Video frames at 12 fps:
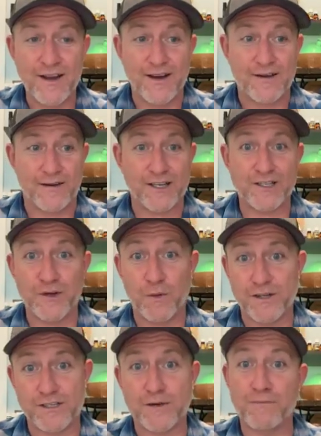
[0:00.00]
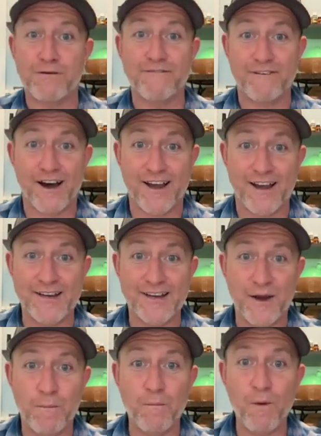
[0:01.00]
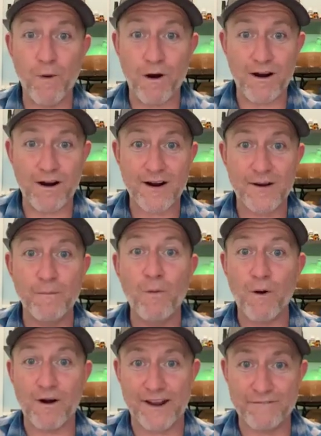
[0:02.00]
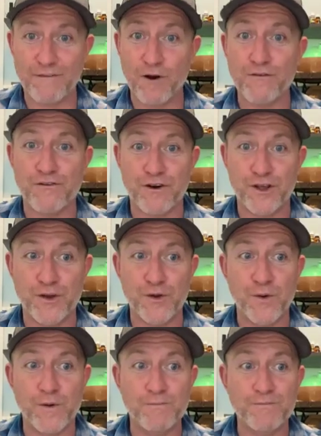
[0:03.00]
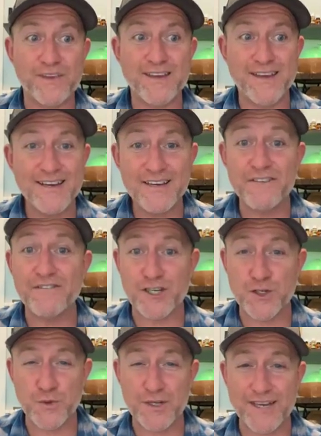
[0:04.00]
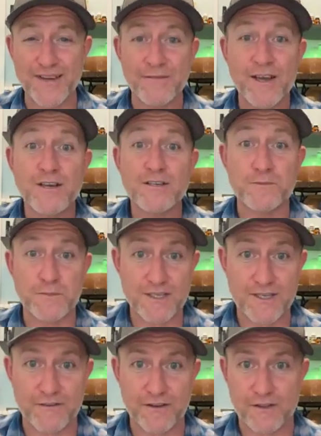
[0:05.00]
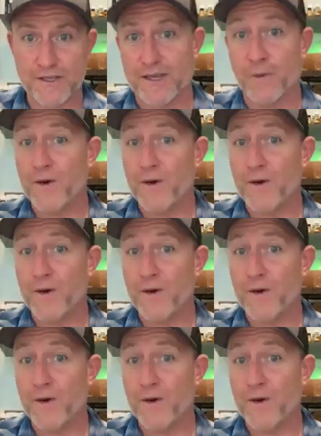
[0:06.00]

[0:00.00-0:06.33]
as she wants to provide more info for you individually, specifically.